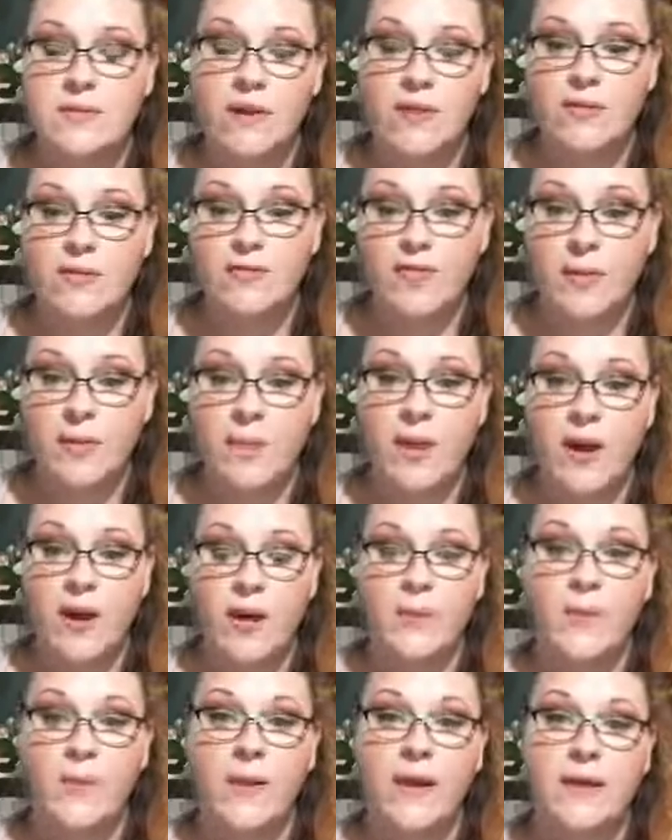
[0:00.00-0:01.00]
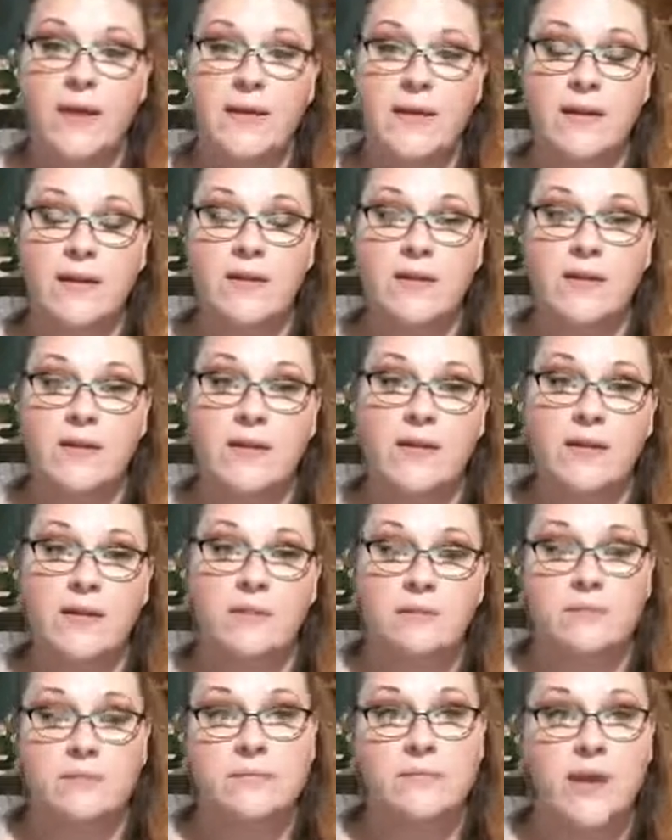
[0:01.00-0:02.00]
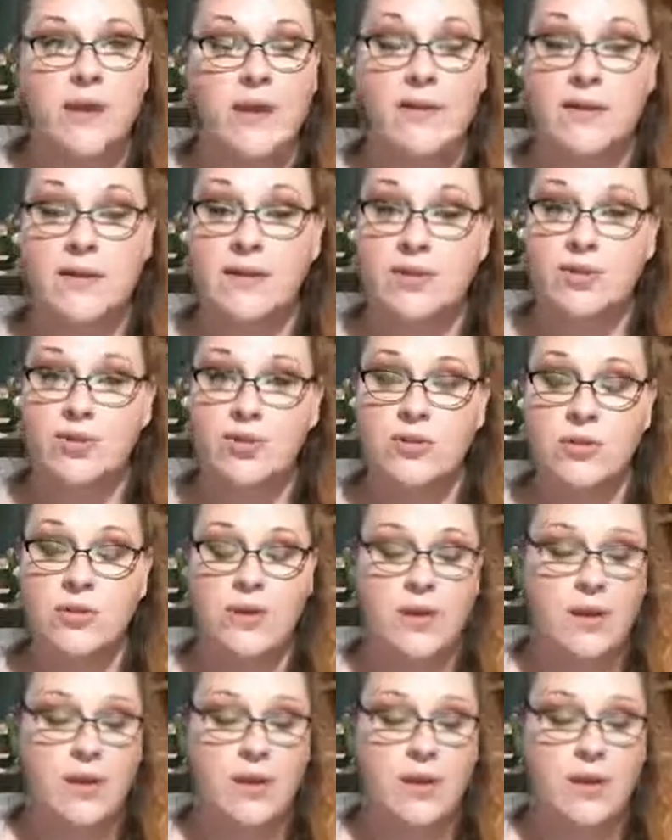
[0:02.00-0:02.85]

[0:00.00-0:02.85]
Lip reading: of vampire blood in your heritage.